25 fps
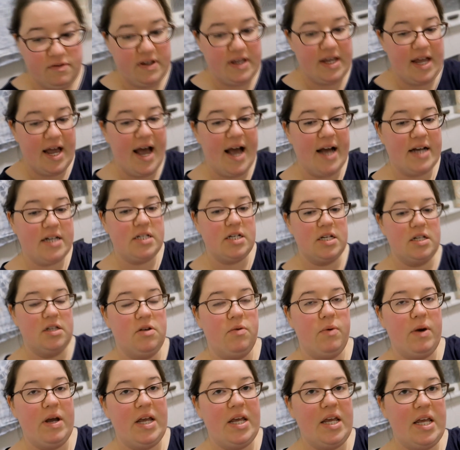he acted
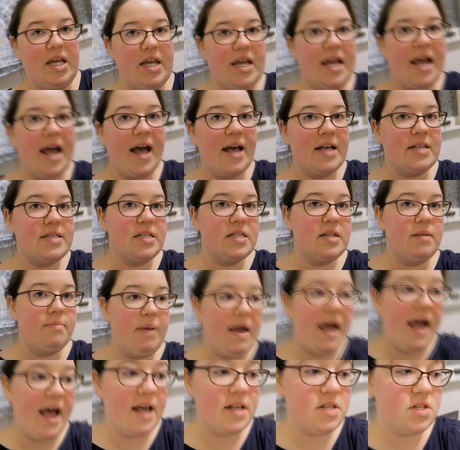the way he has in the
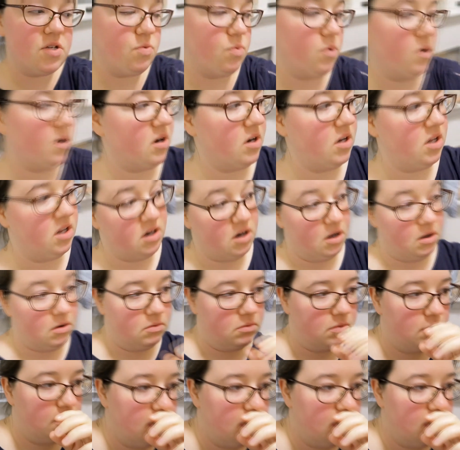past where, you know,